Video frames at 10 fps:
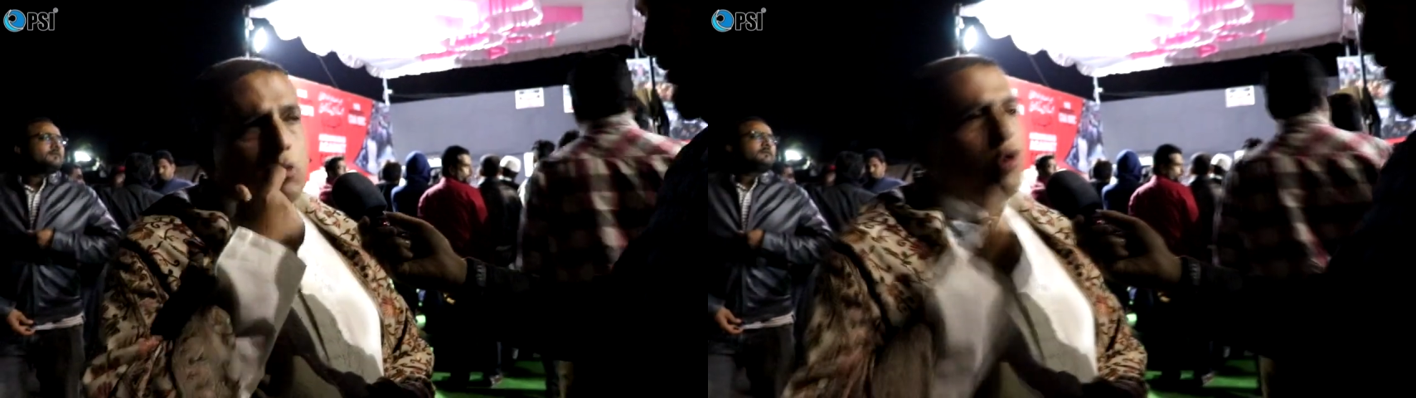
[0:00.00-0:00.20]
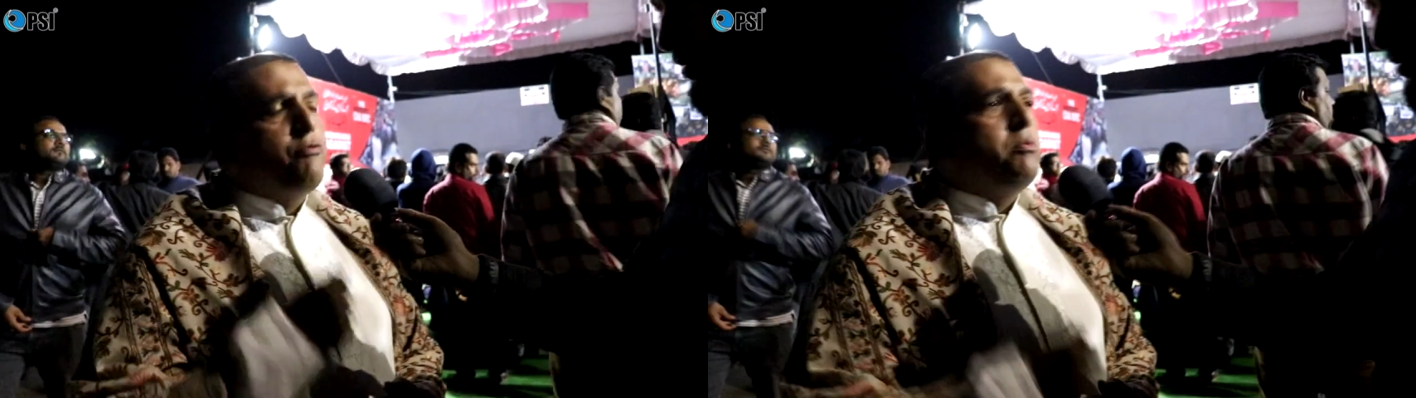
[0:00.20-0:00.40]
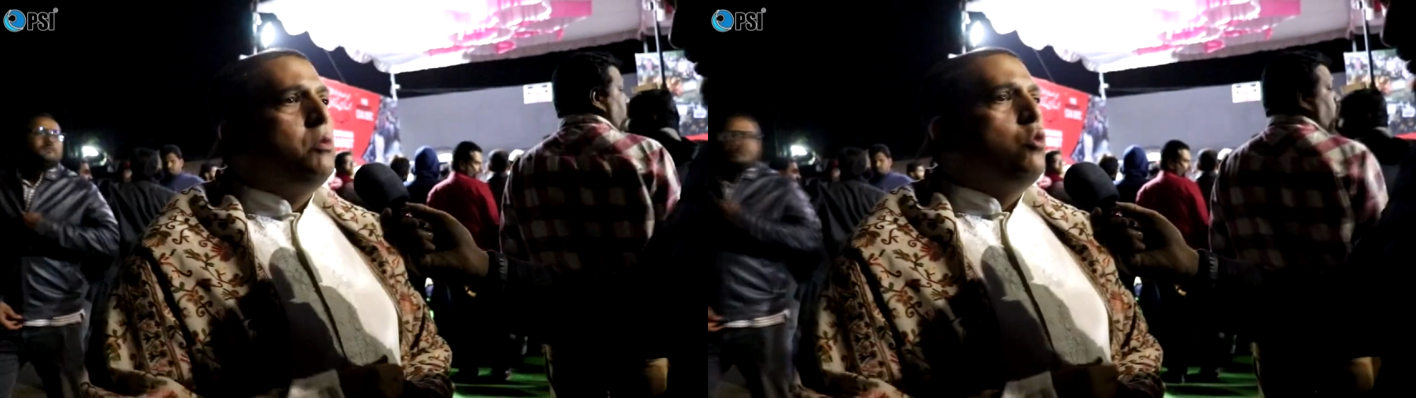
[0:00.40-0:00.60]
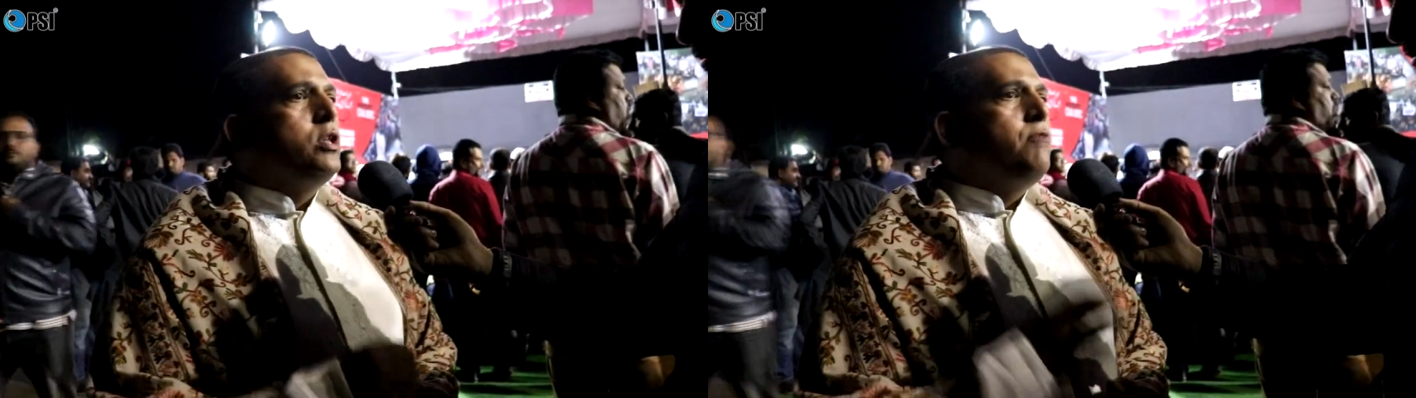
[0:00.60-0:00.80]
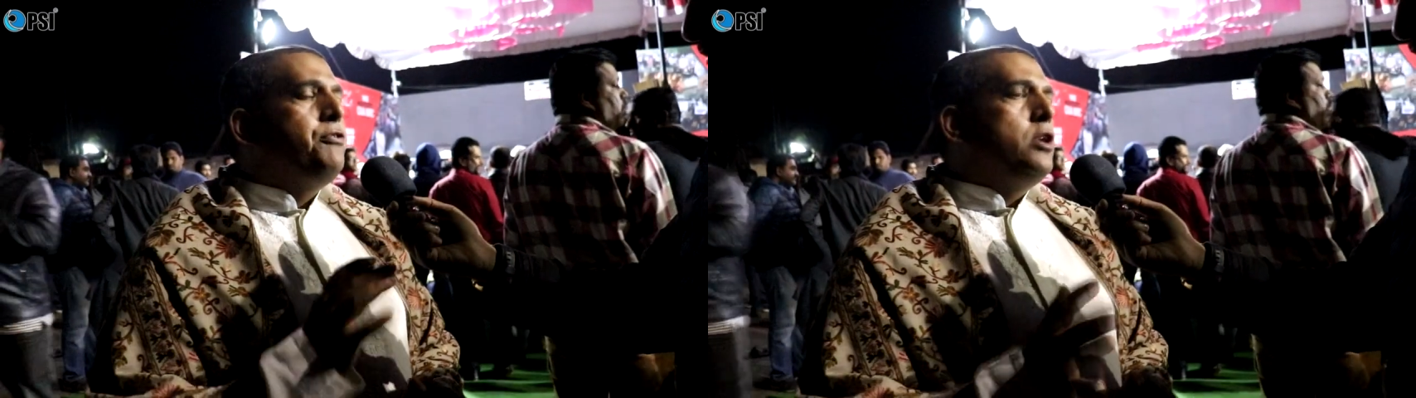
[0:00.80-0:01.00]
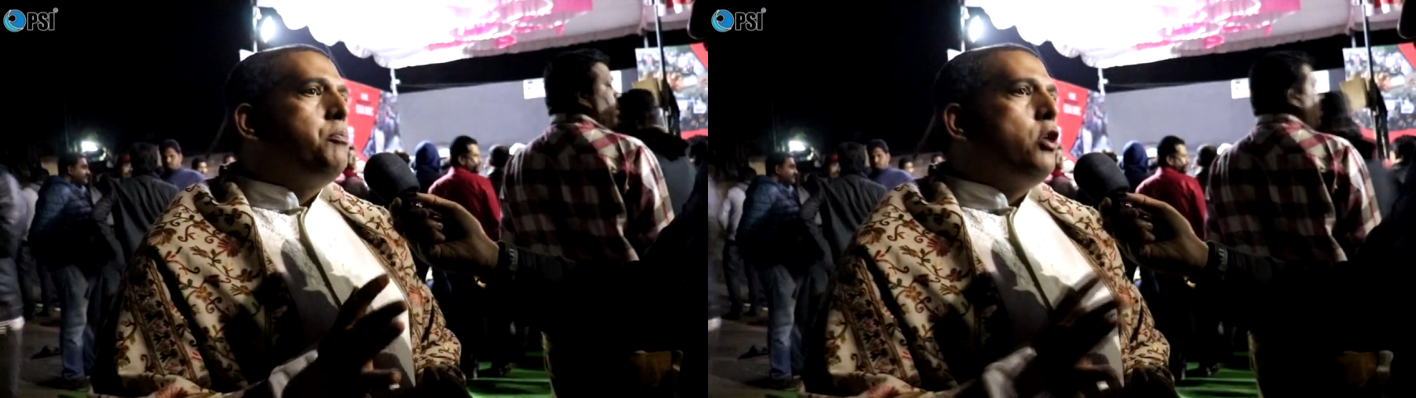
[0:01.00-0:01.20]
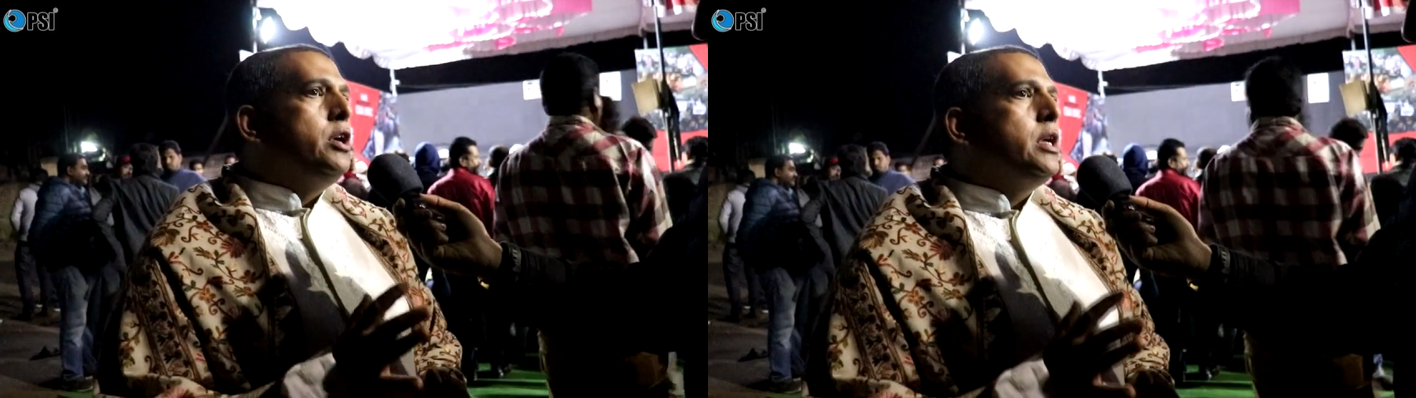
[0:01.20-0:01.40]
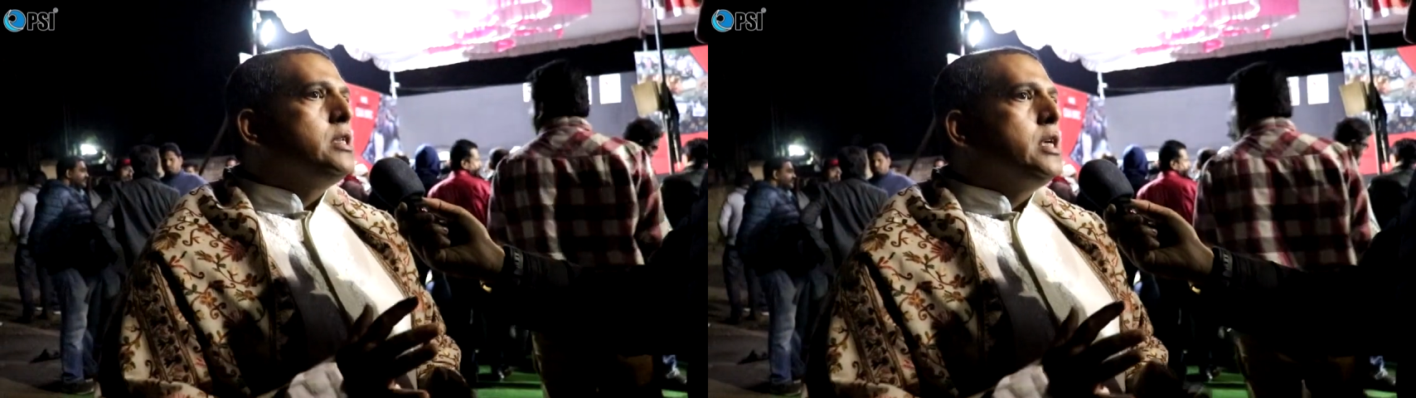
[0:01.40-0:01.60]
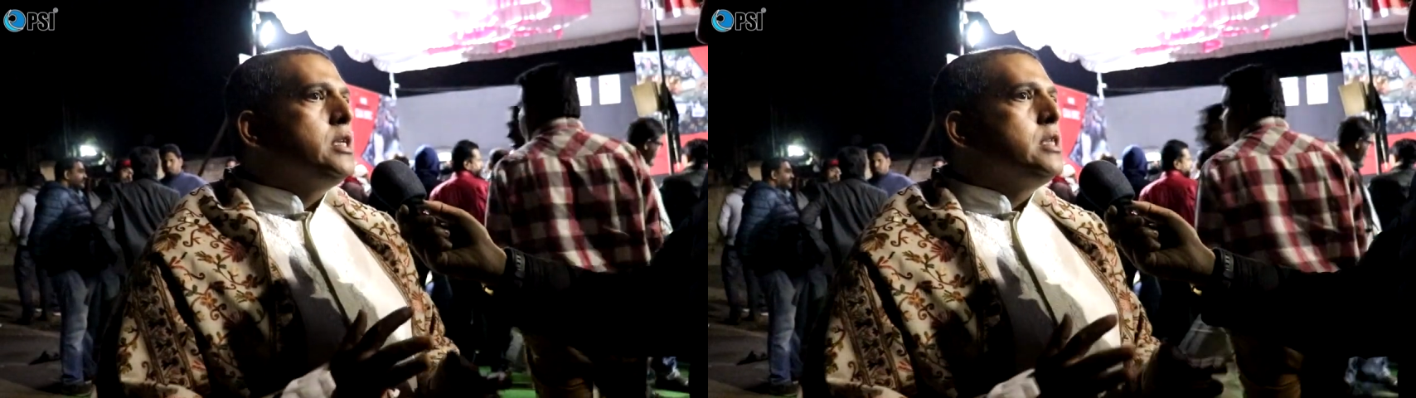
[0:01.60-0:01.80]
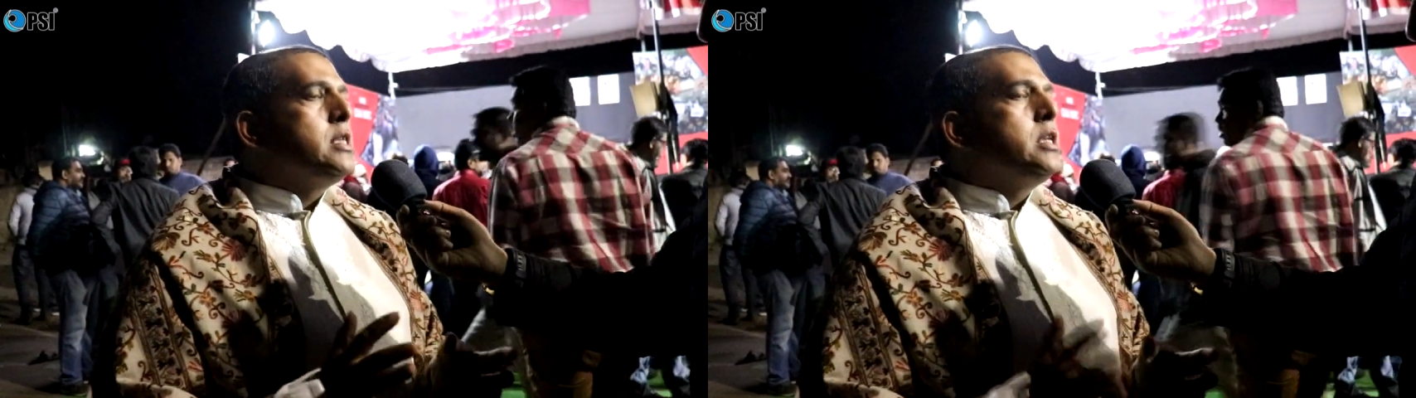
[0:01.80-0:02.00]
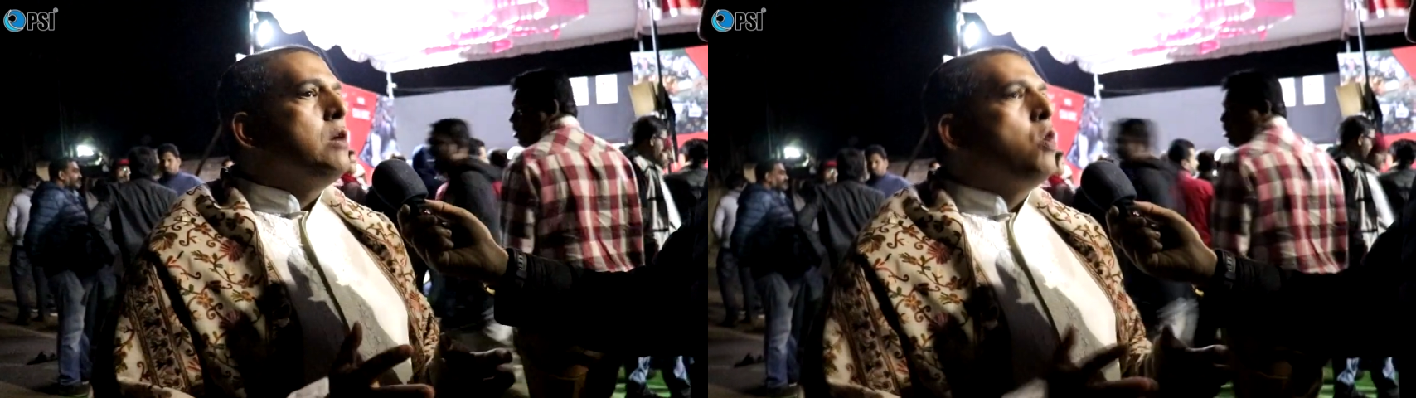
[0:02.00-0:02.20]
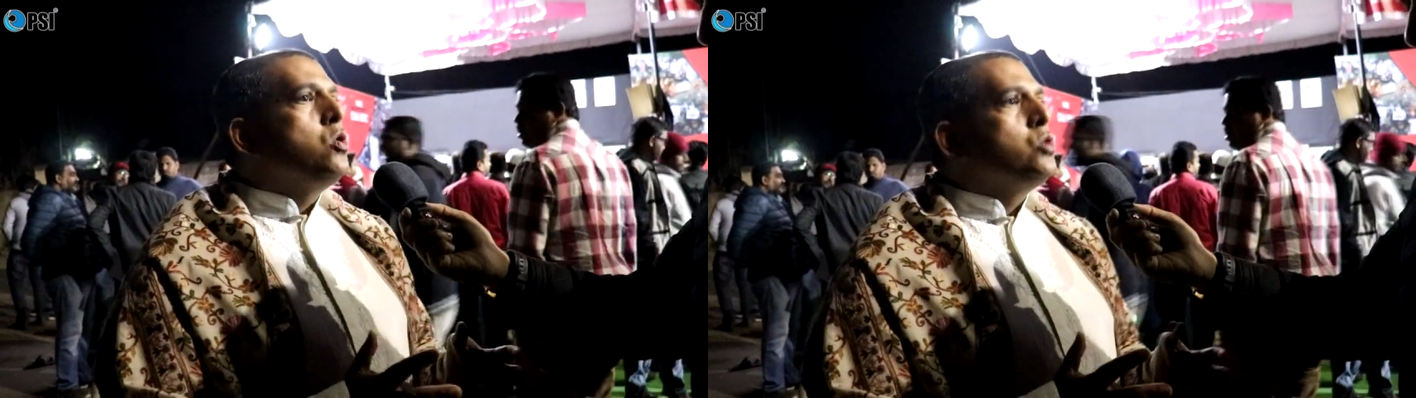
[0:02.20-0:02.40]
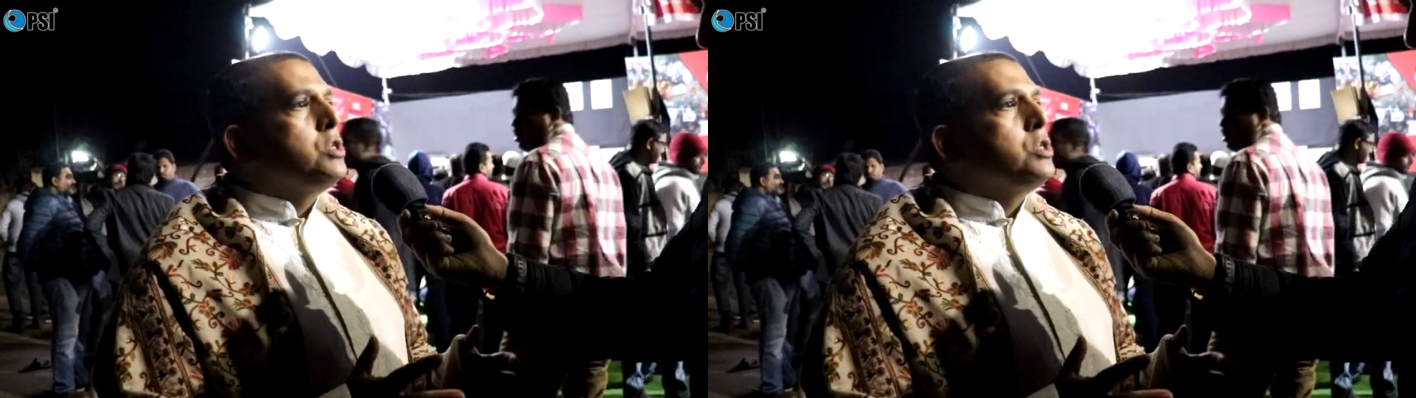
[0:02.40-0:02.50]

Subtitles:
more than fear politics. It is that they want to